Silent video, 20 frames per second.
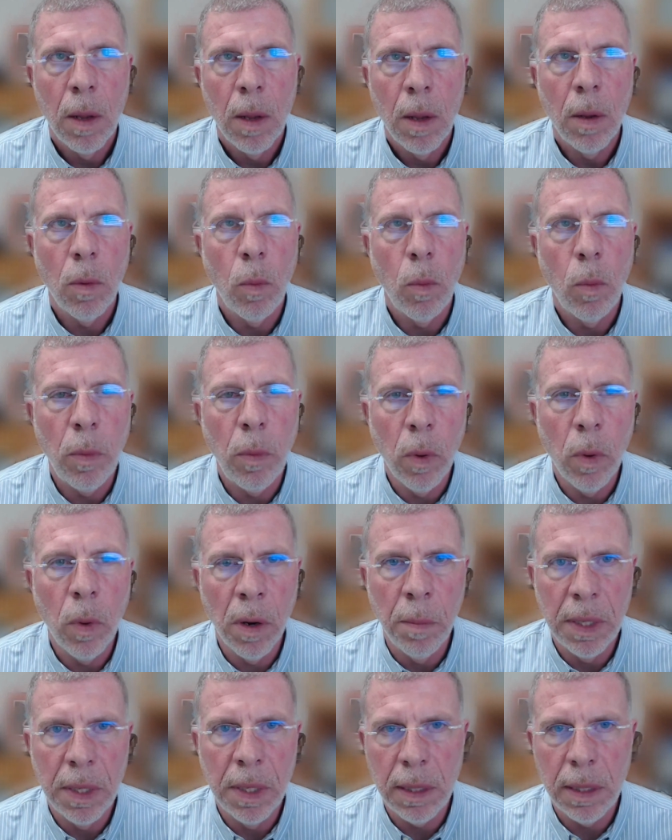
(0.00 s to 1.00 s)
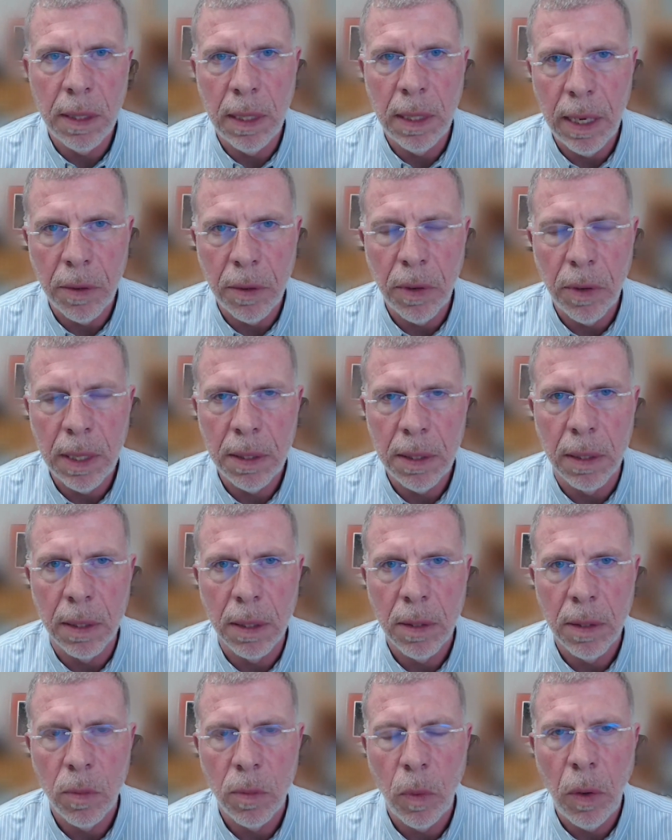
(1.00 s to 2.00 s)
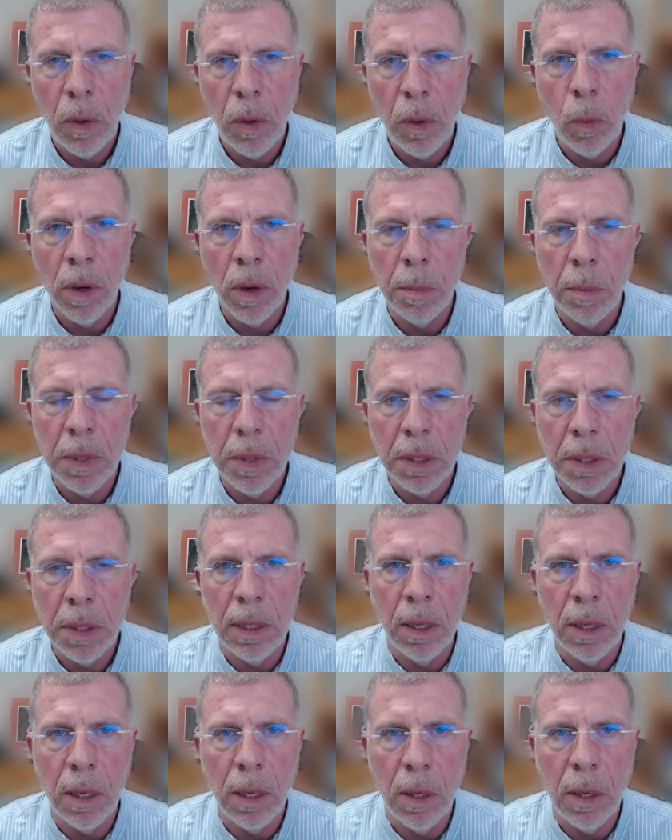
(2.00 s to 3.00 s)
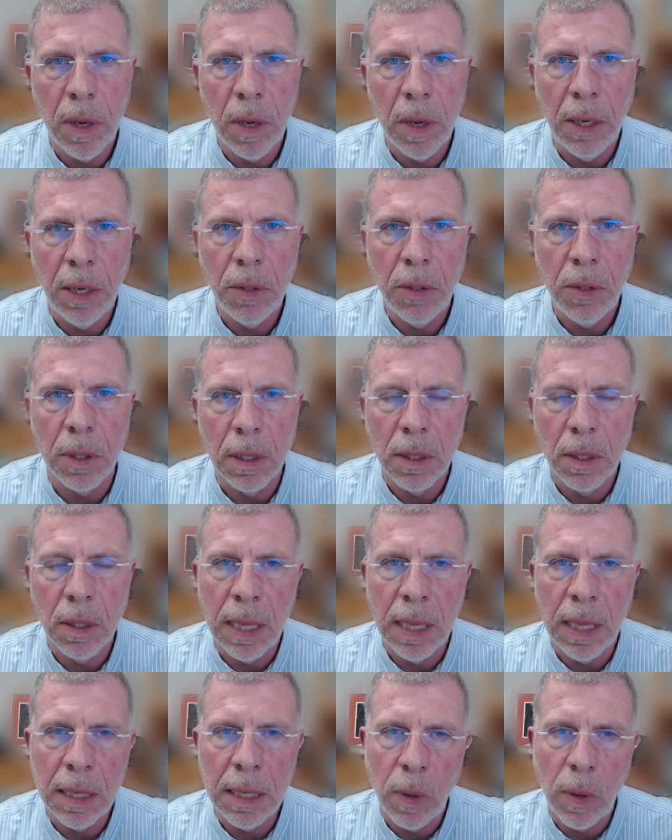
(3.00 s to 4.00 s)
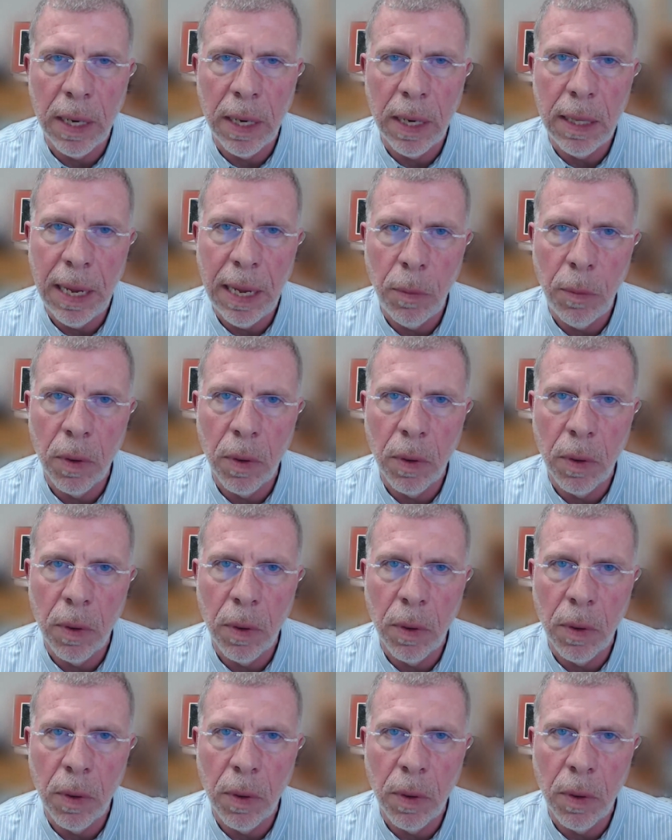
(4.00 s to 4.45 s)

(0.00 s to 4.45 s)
we were missing the addresses. We weren't missing the locations. So that's why they were